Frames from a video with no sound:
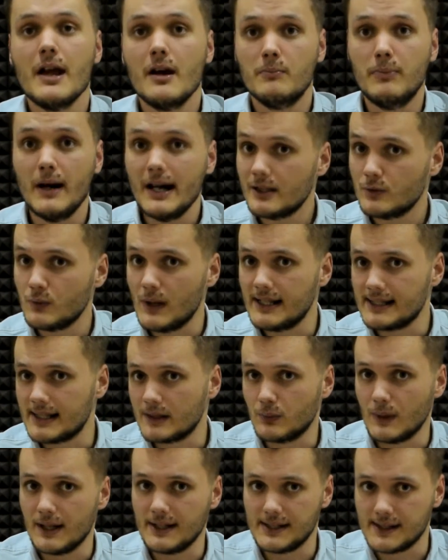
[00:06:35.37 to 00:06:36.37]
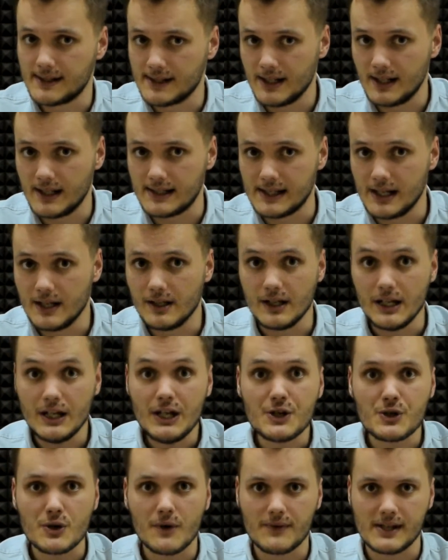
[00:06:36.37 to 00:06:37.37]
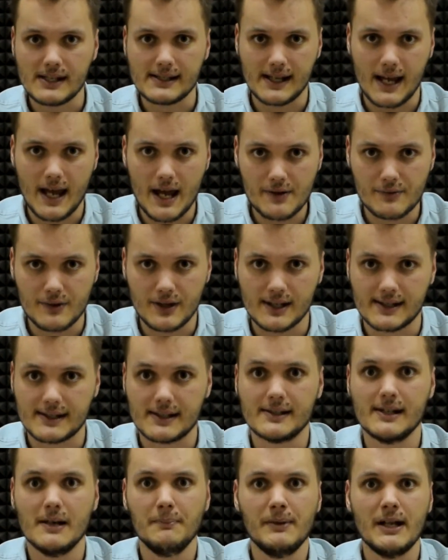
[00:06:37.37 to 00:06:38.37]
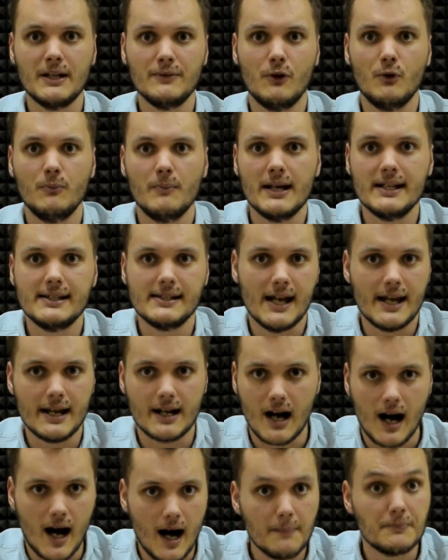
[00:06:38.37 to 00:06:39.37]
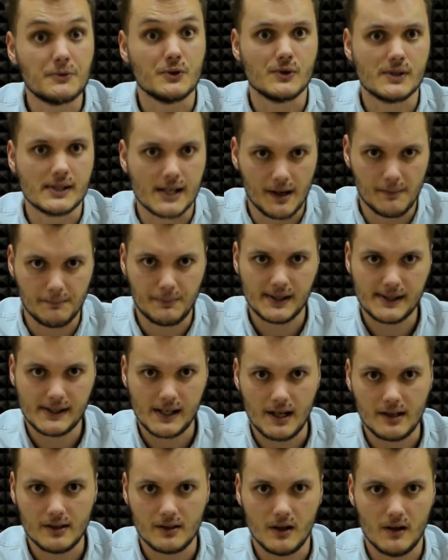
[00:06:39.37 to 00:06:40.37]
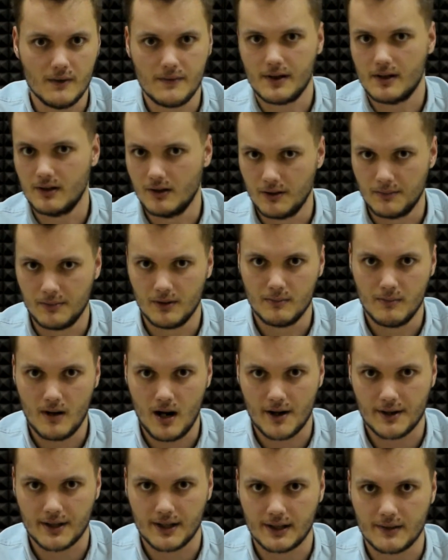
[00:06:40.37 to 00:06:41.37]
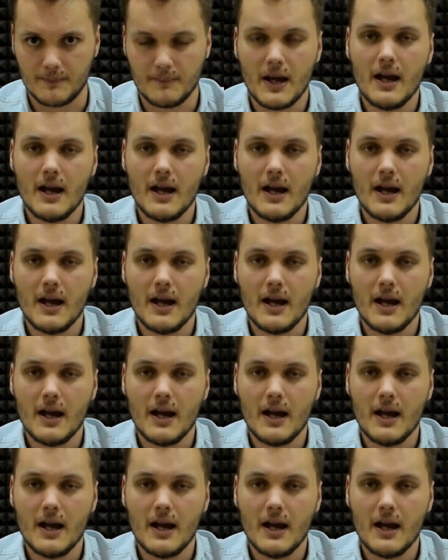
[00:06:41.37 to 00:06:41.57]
By 2026, in each of these areas, the platform may take up to 10% of the global market.